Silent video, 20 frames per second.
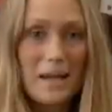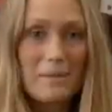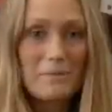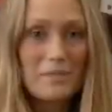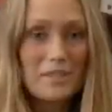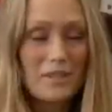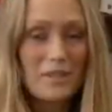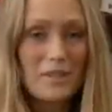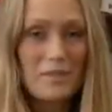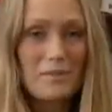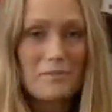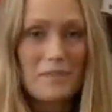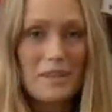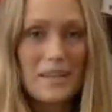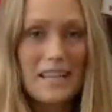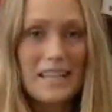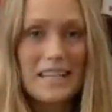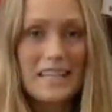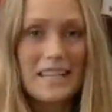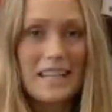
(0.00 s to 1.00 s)
I'm Charlotte
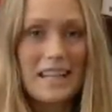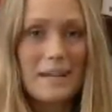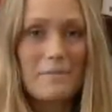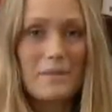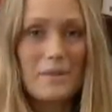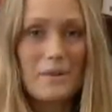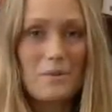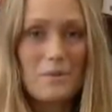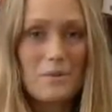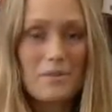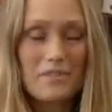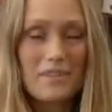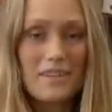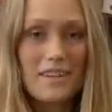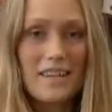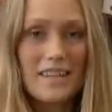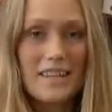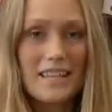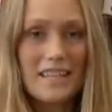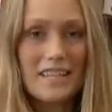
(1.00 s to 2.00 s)
Reed and I'm the author
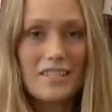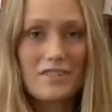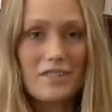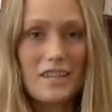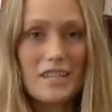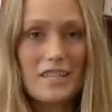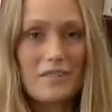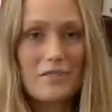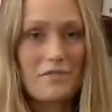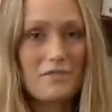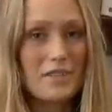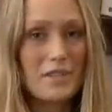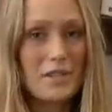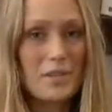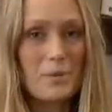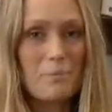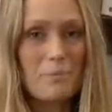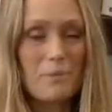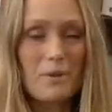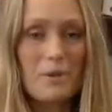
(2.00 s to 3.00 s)
and illustrator of the
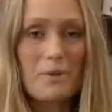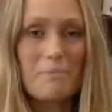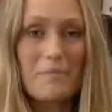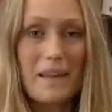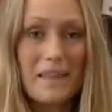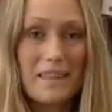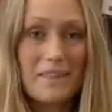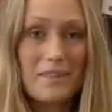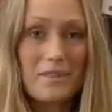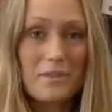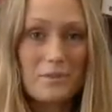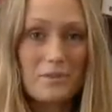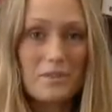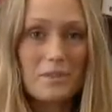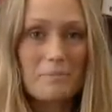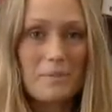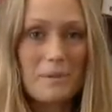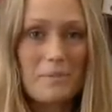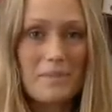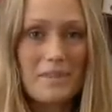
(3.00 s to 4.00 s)
new book May the Thoughts
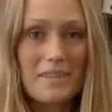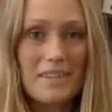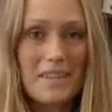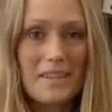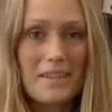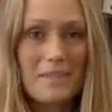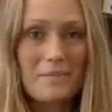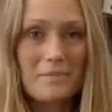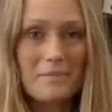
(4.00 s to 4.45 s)
Be With You.